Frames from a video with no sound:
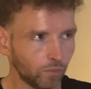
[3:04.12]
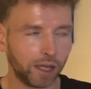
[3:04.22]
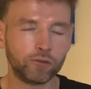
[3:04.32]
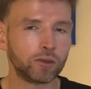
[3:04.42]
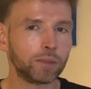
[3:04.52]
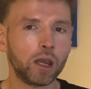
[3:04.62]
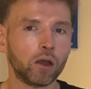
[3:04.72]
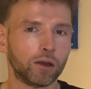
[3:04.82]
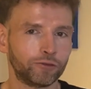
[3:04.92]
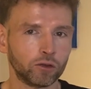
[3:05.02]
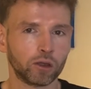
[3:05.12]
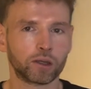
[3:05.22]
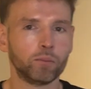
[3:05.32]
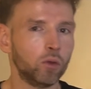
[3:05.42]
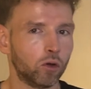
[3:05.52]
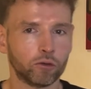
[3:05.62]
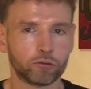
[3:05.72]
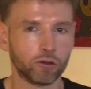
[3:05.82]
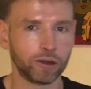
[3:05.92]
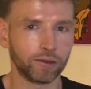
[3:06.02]
Anything below, I feel like I'm not
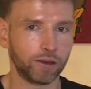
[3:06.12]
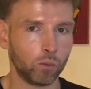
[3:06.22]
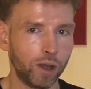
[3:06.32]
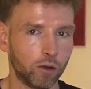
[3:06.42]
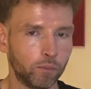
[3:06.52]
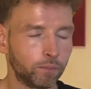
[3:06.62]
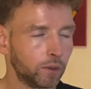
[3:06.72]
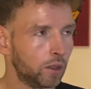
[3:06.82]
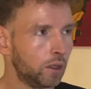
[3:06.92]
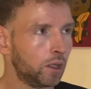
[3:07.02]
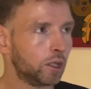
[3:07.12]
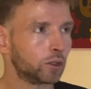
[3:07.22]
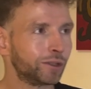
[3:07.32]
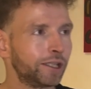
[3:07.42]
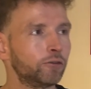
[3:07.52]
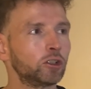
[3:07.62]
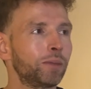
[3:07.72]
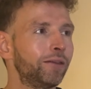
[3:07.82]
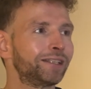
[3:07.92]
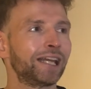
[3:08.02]
throwing very well. So instead of just
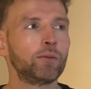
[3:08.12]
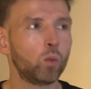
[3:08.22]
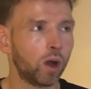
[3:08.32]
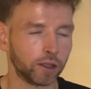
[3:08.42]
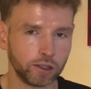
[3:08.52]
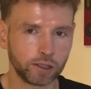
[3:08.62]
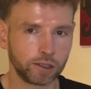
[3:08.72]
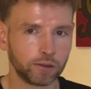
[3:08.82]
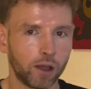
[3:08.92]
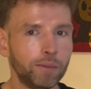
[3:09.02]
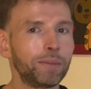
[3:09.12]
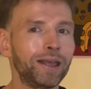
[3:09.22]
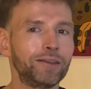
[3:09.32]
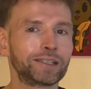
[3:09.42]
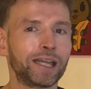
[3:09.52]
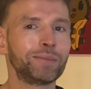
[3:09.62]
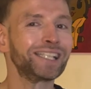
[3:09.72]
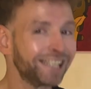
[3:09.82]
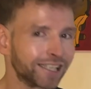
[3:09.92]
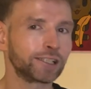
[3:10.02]
playing this game once, I've been playing this game
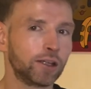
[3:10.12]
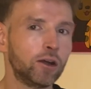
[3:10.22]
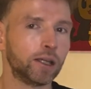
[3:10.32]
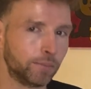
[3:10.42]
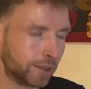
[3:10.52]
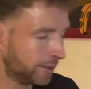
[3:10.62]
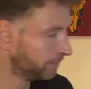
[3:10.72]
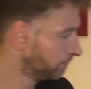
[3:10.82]
6 times.